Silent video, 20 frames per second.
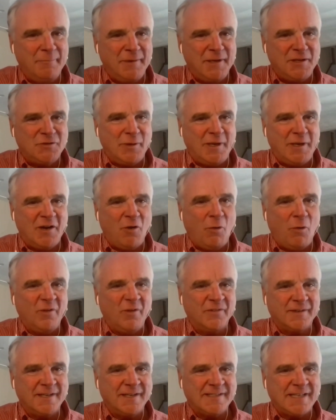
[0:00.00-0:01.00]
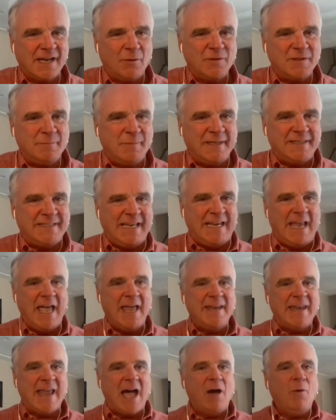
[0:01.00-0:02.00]
between holes because I was busy.
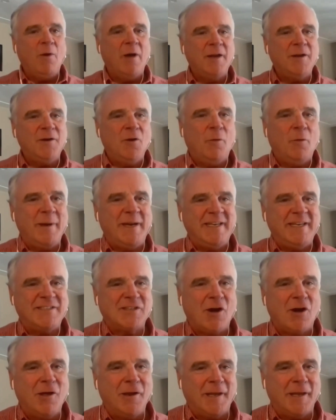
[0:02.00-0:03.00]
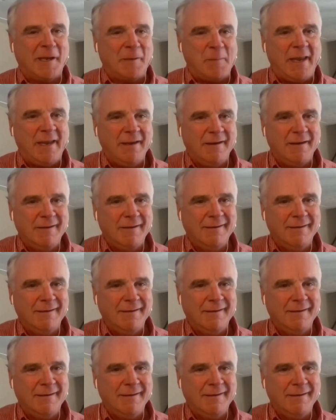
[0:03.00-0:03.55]
Now nobody's calling me.